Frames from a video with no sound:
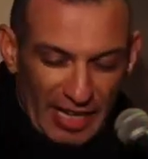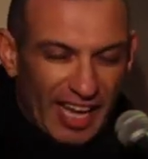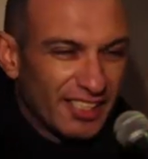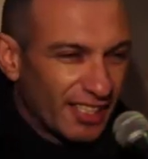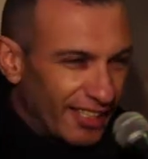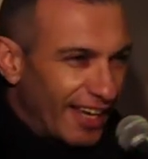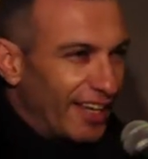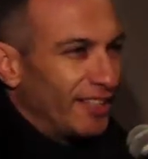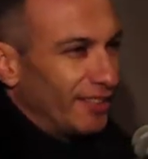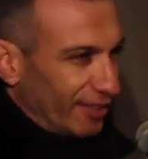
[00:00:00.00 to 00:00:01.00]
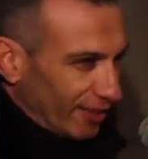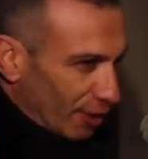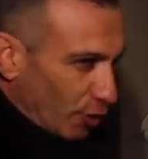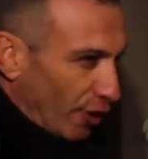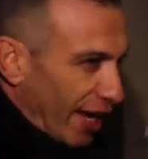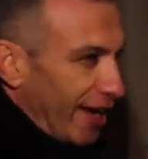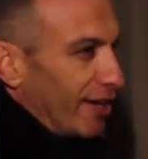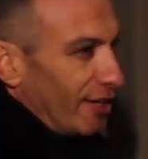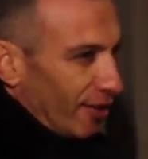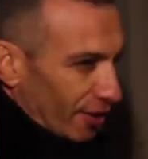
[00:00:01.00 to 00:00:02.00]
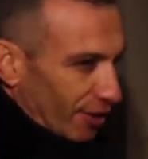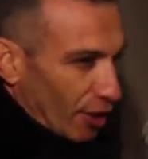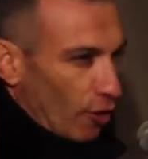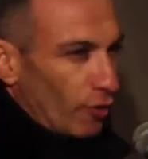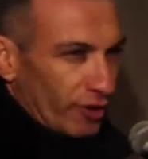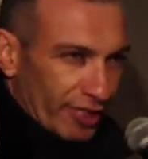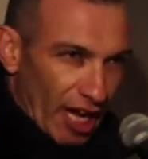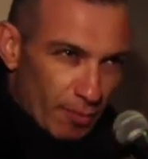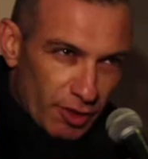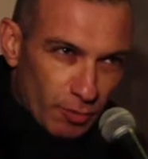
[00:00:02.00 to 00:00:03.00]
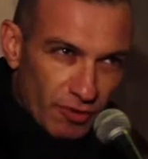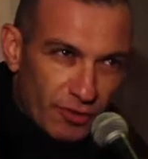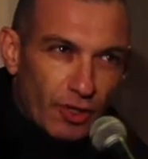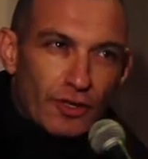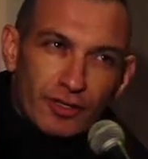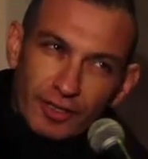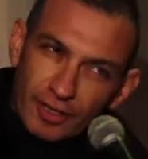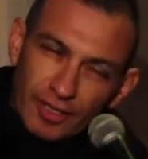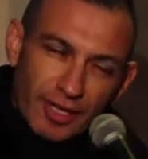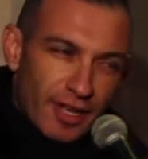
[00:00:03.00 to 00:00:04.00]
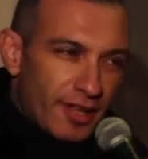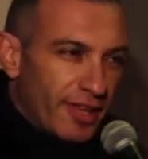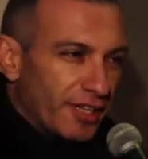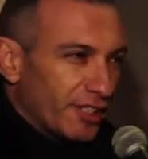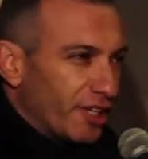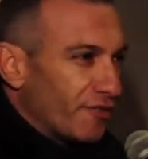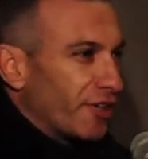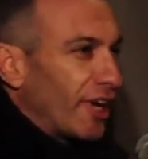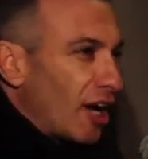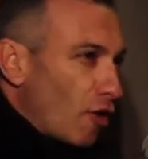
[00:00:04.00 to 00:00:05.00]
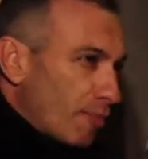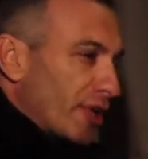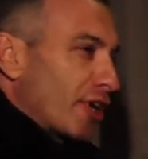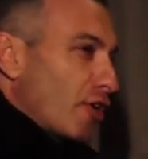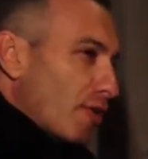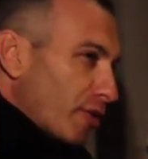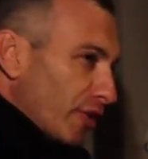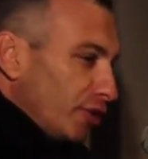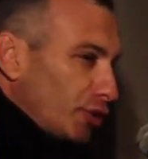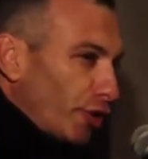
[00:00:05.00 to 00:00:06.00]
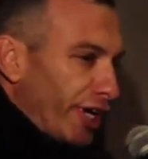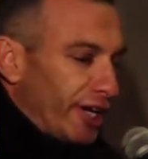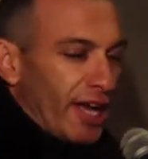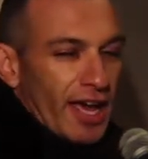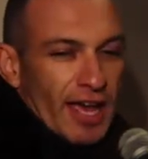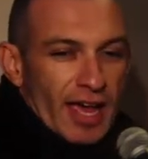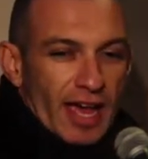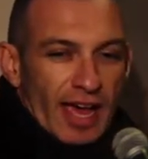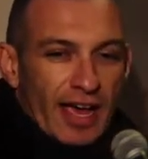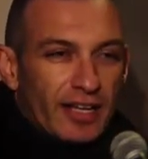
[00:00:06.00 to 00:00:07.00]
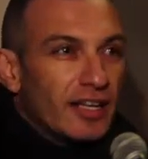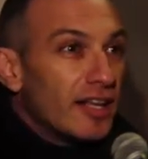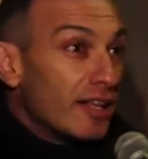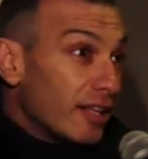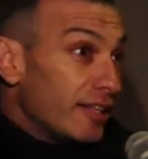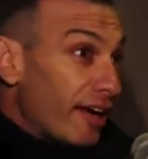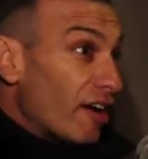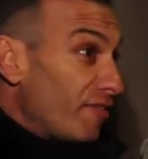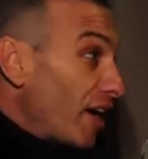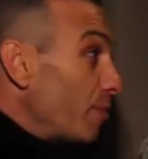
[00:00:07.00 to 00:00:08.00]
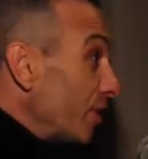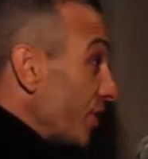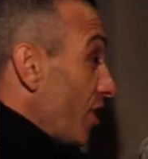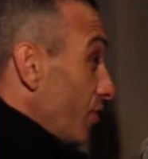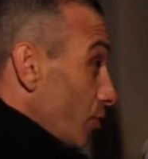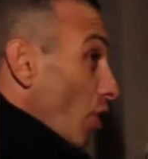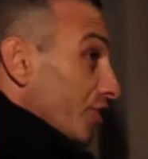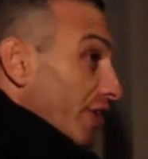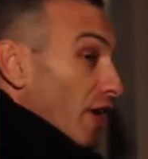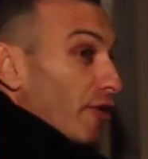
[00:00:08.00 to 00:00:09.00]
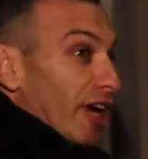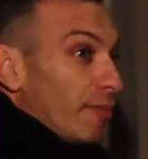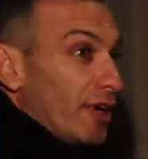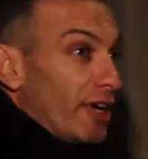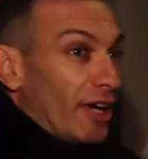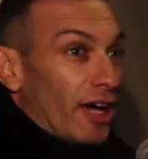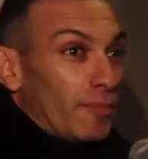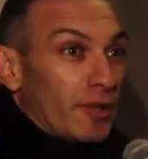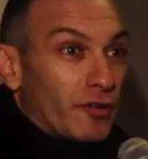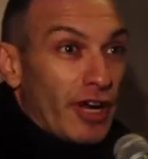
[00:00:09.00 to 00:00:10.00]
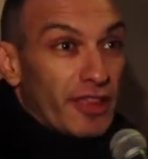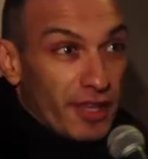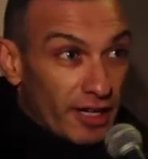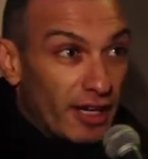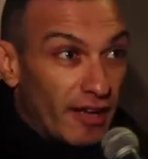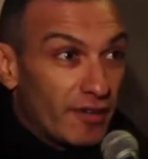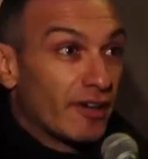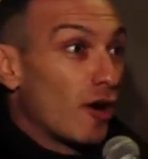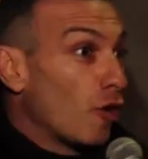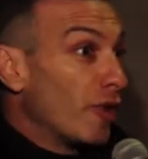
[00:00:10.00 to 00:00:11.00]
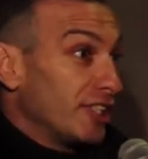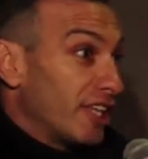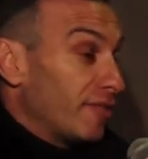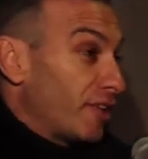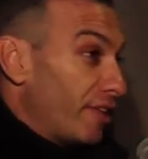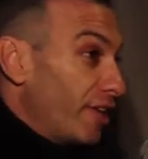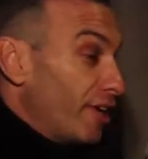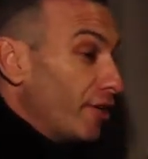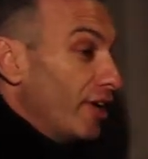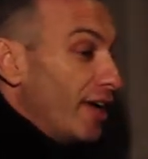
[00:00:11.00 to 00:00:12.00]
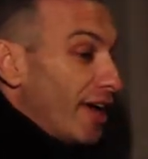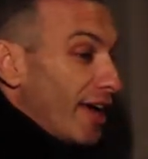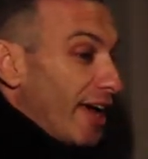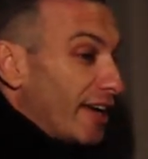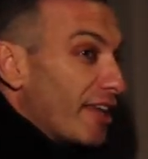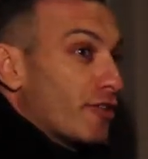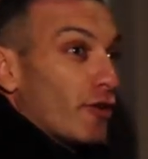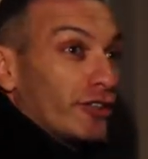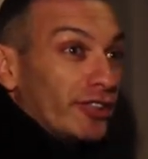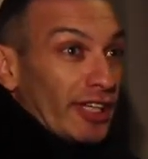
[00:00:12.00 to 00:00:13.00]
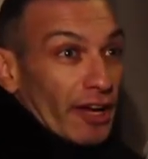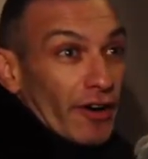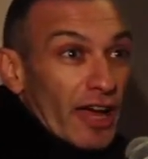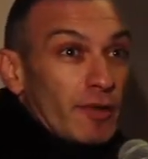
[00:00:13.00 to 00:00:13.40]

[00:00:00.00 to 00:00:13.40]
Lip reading: I said, Dad, it's okay. You know, time has moved on. Things are different now. I'm going to go. I'm going to enjoy it. And there I find myself in Moscow, and I'm a great theater lover. I always loved the theater. And I thought, here I am